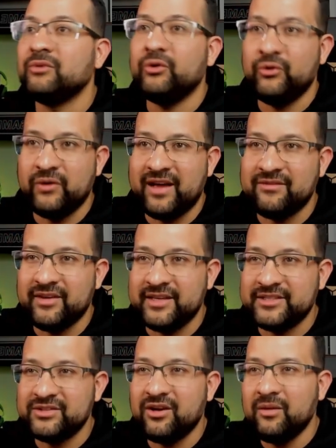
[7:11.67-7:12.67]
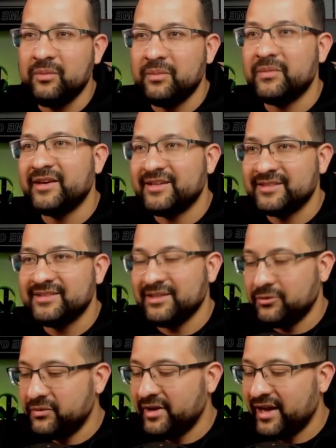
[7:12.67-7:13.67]
You have htop because
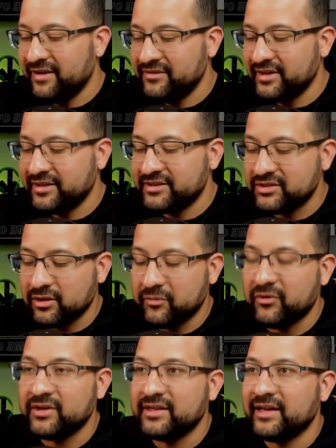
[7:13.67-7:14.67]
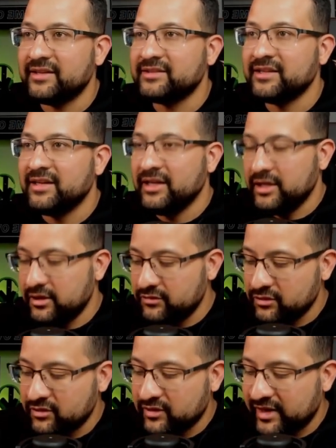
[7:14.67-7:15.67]
we have htop for that. If
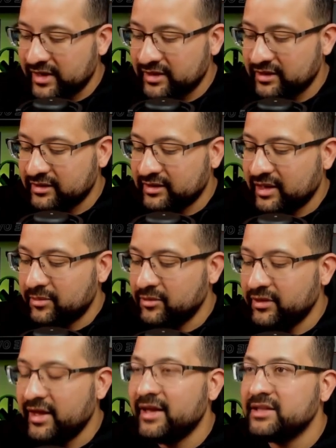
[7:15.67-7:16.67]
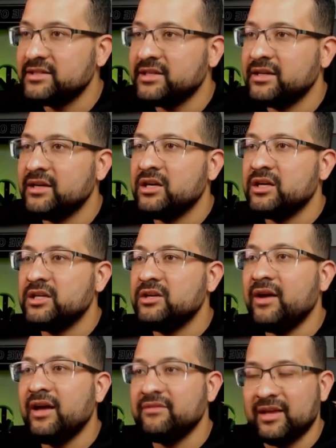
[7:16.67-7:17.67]
you try wget, you
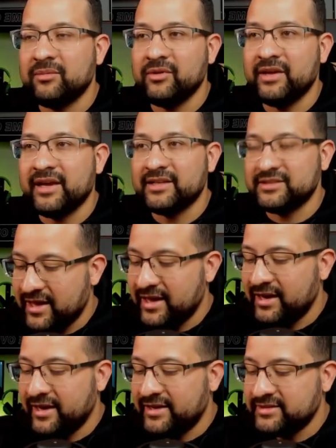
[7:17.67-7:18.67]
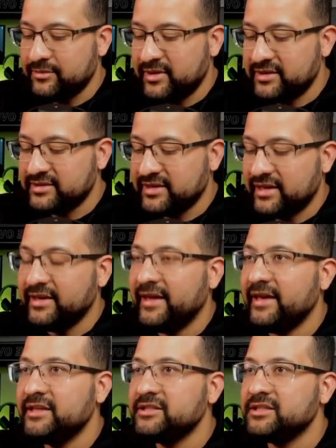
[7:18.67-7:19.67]
have wget ls minus
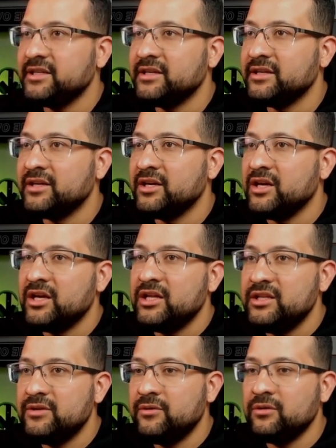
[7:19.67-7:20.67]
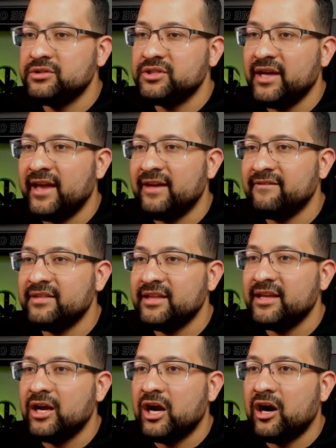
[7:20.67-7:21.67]
lh. You go to have
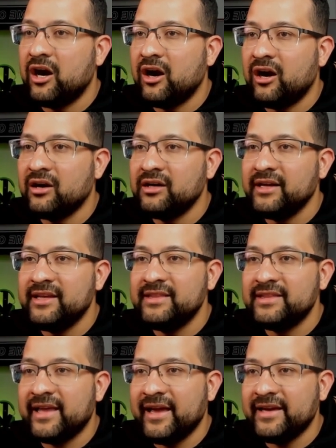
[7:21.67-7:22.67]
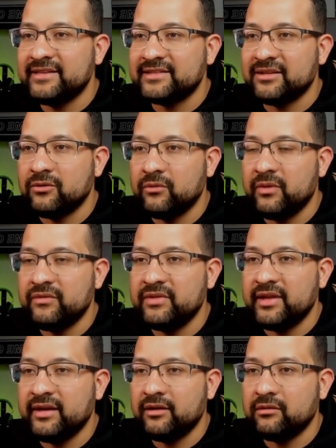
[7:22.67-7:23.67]
our index with
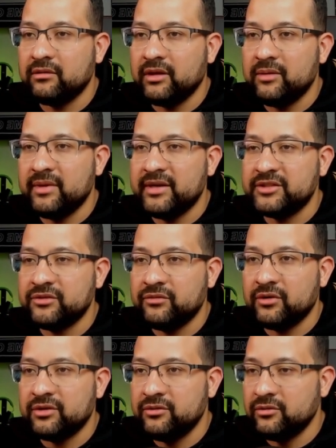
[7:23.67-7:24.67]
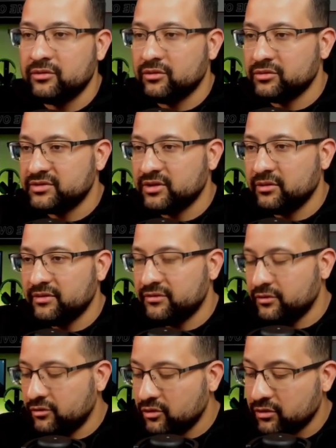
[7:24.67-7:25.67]
the image for the Google. So if
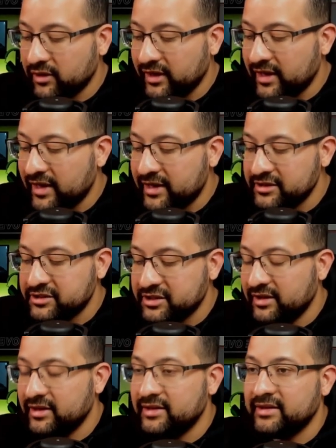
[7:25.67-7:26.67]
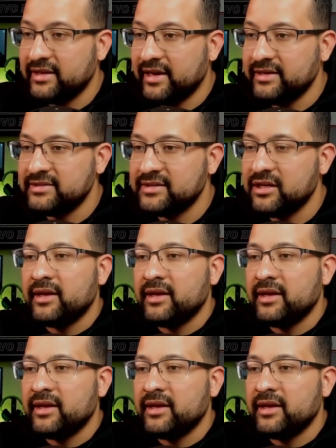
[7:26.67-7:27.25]
you go cat index,